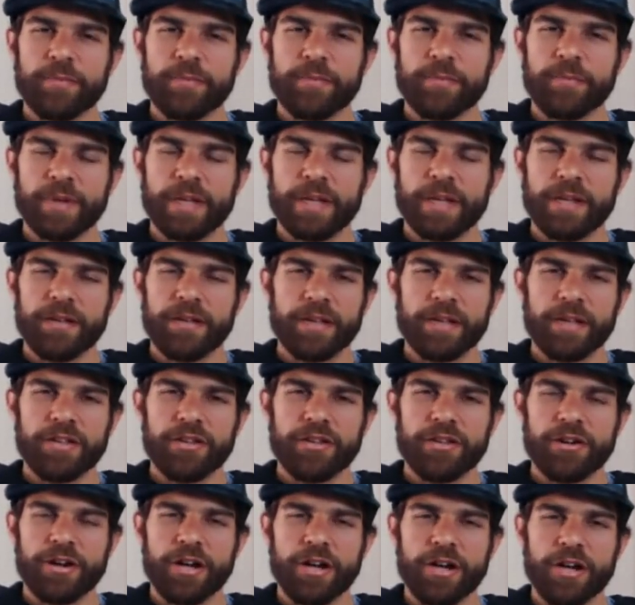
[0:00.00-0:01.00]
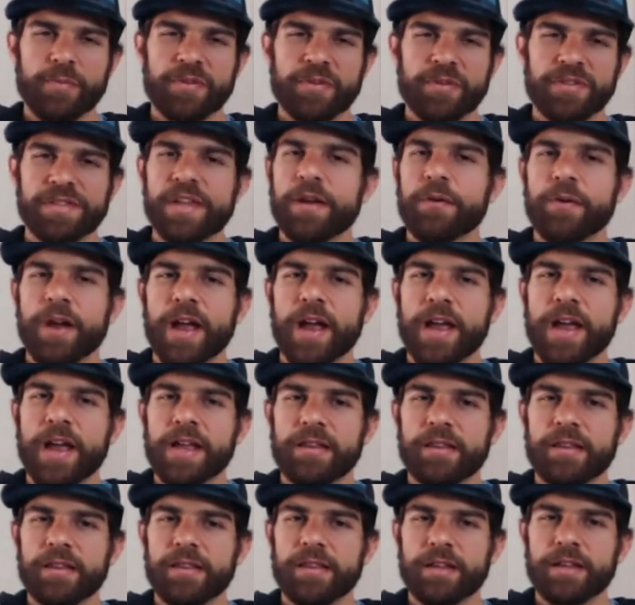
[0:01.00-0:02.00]
But you're 100% right.
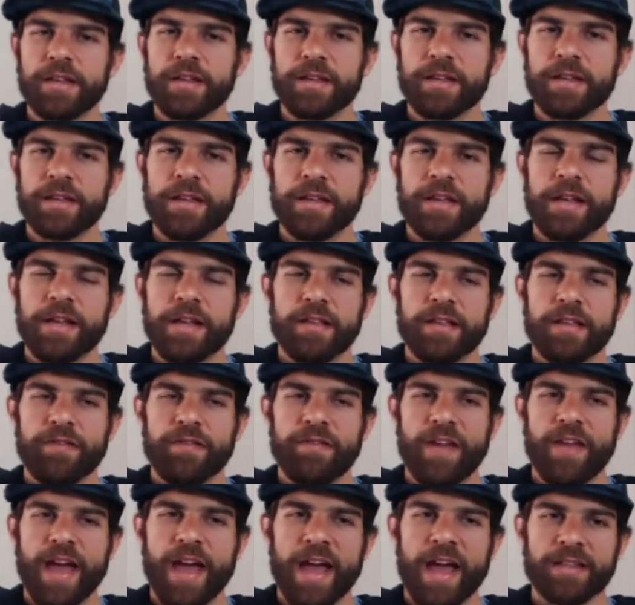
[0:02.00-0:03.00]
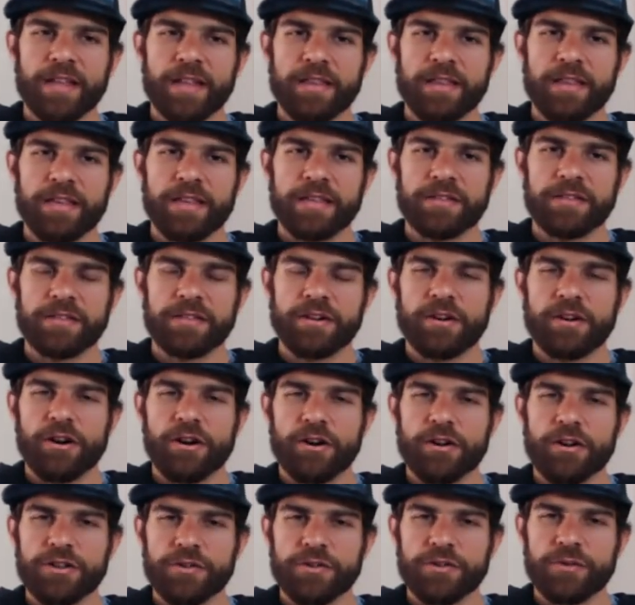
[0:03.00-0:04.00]
The fact that these are
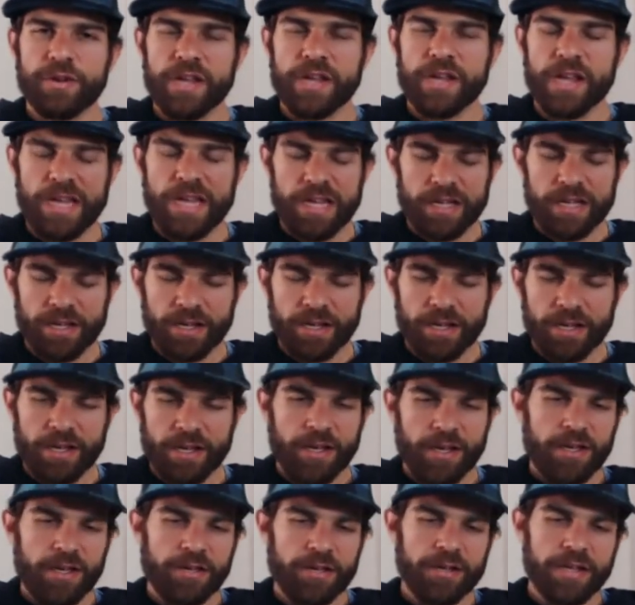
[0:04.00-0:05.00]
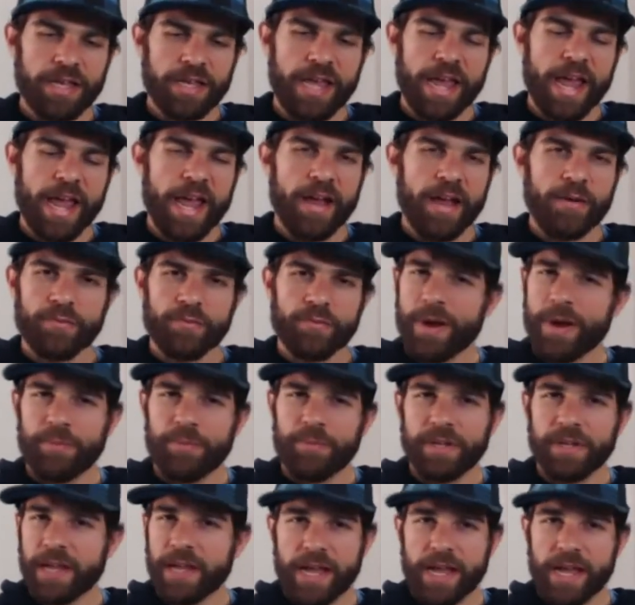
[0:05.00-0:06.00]
unique, you can't
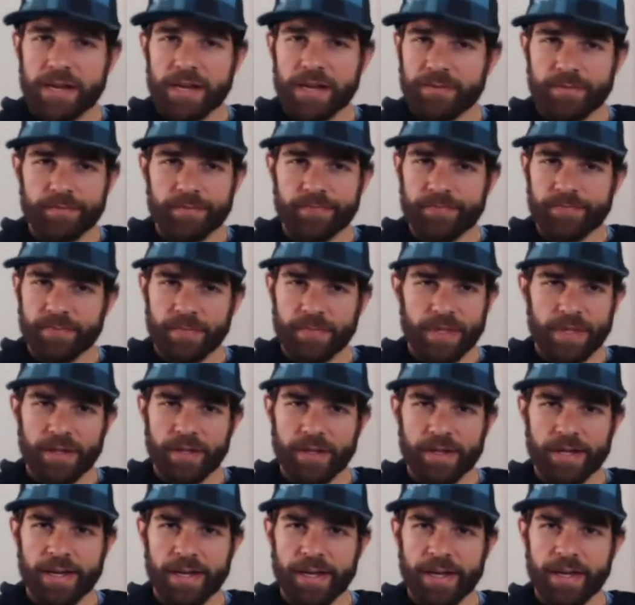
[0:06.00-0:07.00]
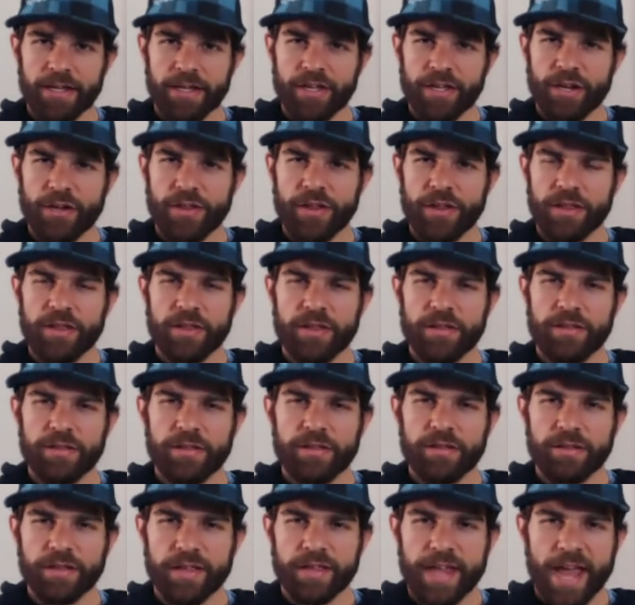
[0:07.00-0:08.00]
replicate them.
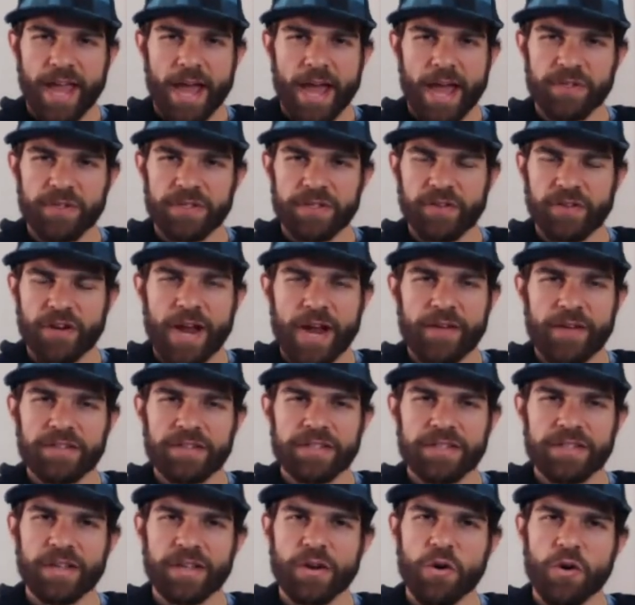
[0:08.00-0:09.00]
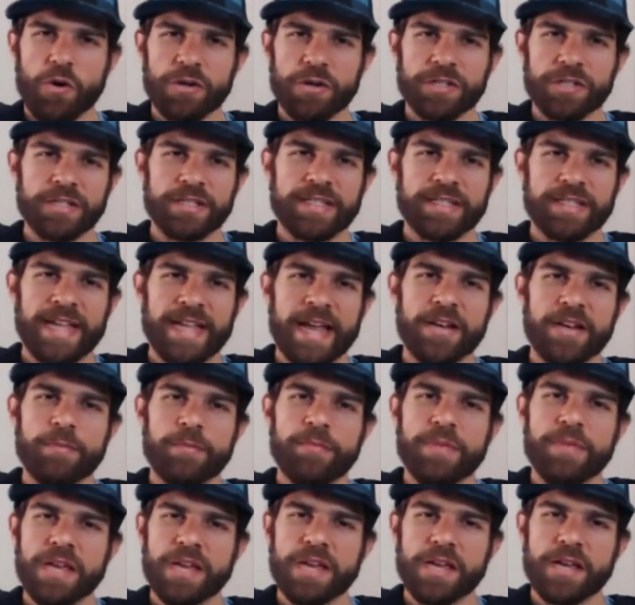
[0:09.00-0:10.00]
The atmosphere. Obviously, the courses tend to
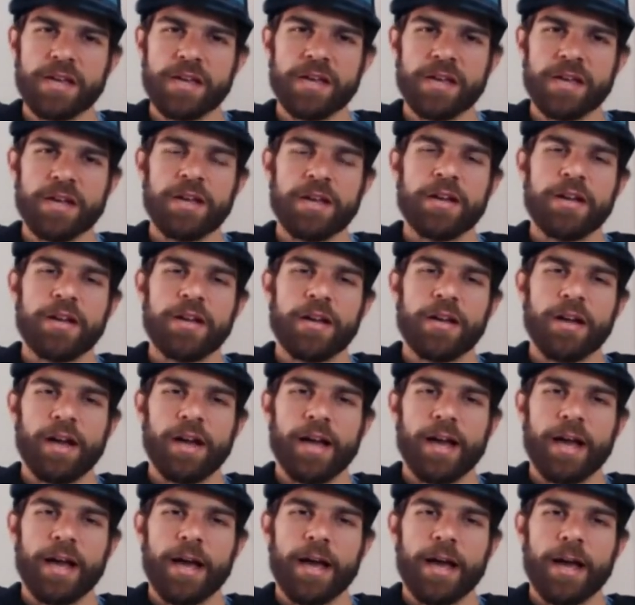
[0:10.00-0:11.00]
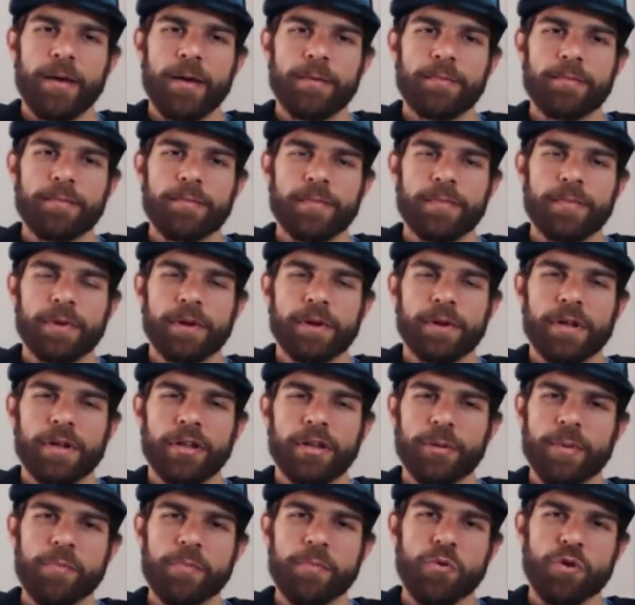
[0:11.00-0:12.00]
be a little
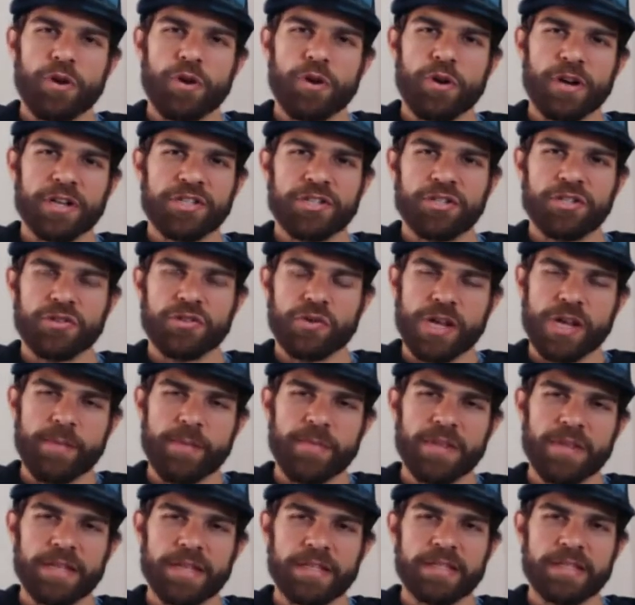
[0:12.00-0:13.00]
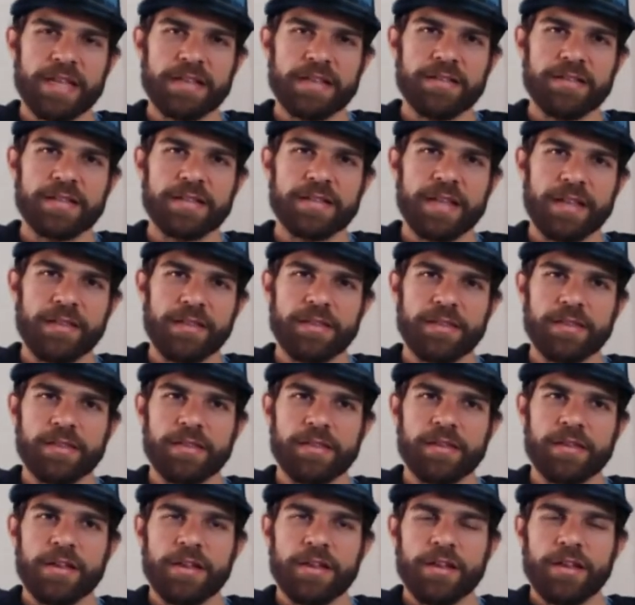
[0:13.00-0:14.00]
bit more extreme in the sense that
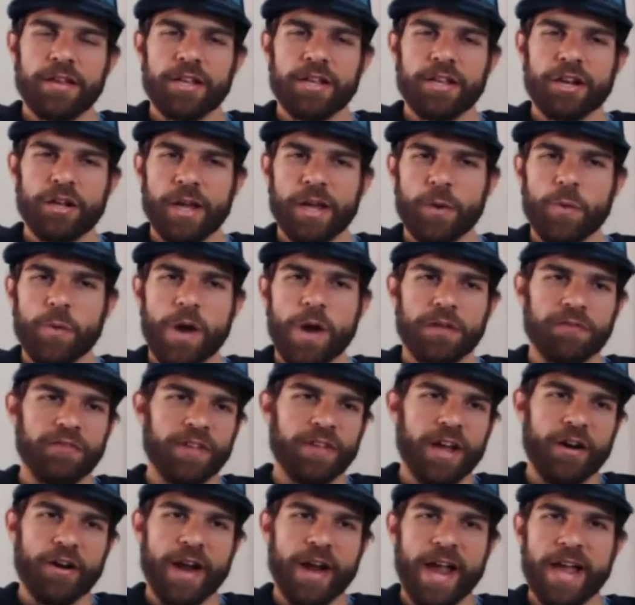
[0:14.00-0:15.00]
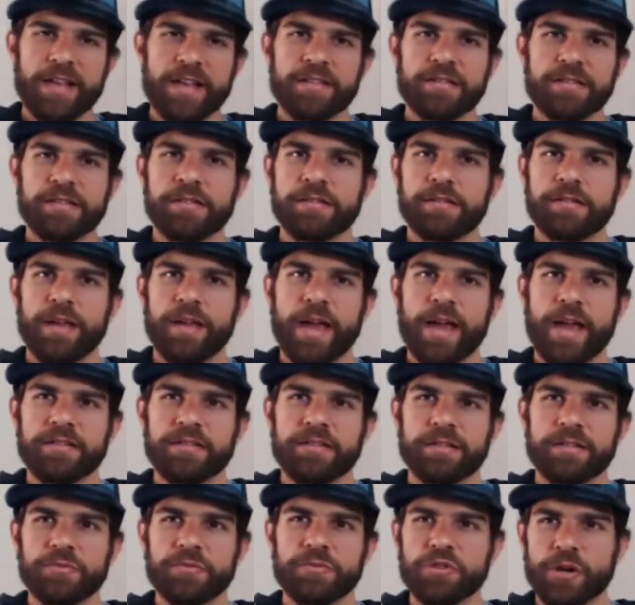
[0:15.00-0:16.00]
like Wildflower has
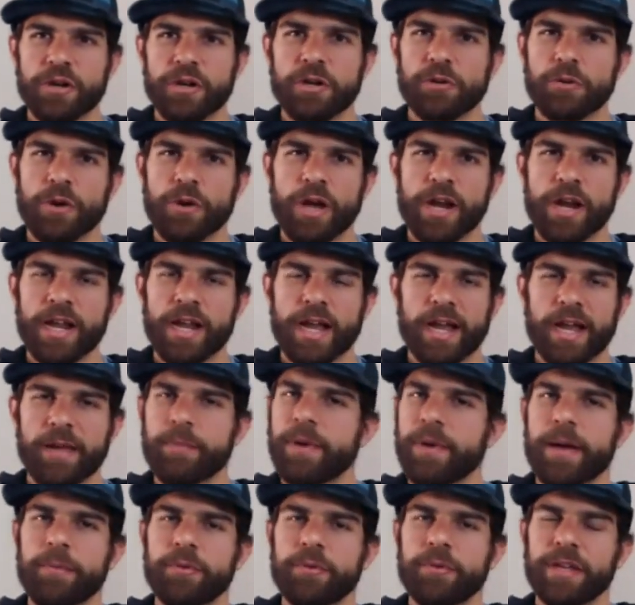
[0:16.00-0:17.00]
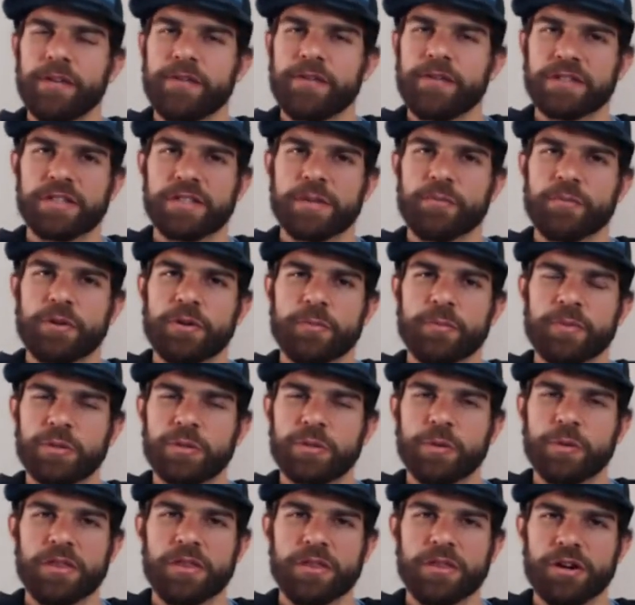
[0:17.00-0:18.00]
some trail running. I believe it's somewhere
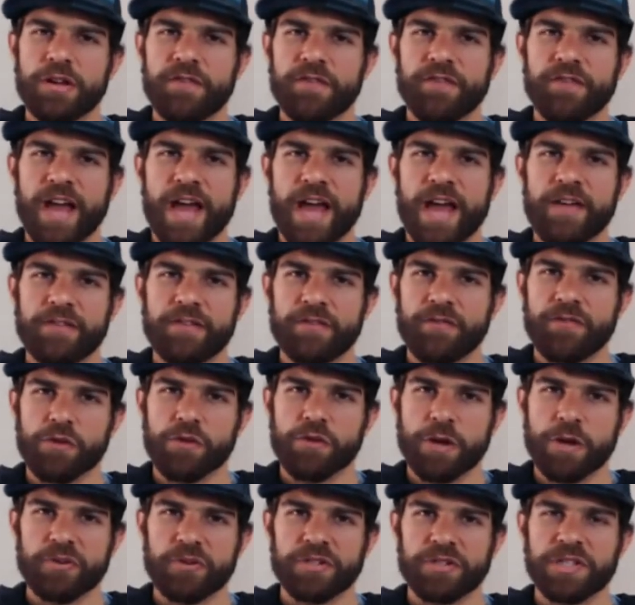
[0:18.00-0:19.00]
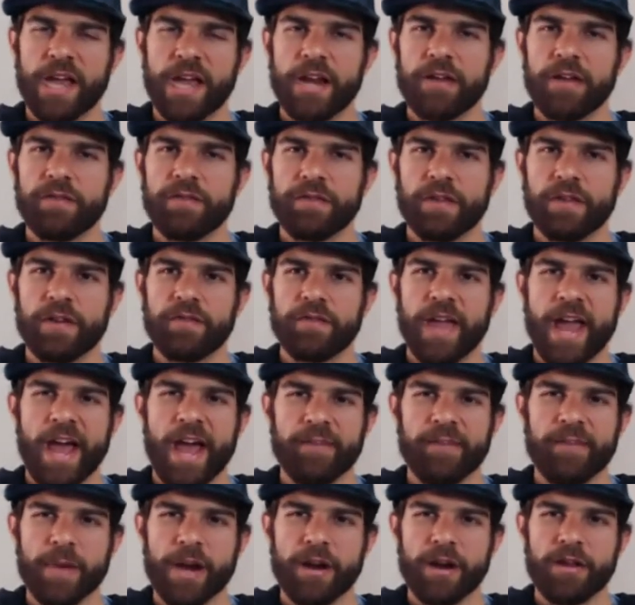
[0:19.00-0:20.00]
between 35 and 40% of the half
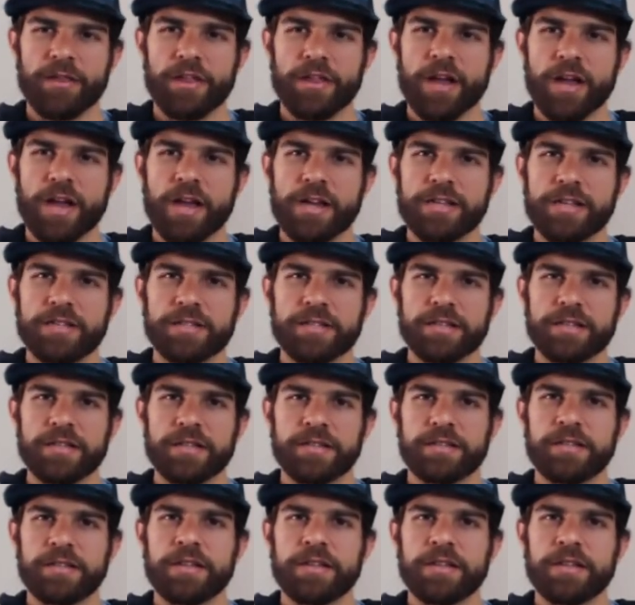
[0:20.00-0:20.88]
marathon is